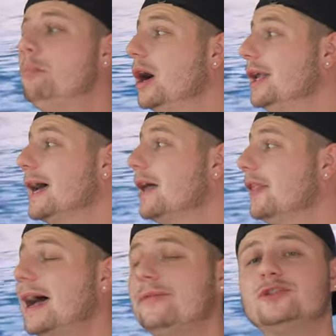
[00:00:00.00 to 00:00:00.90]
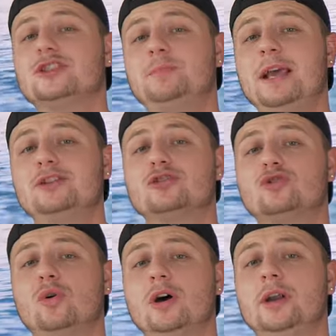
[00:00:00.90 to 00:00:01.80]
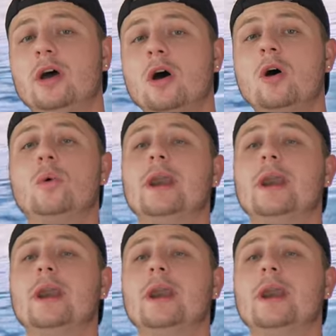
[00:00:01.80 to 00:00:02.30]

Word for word: But now that I have those spacers on,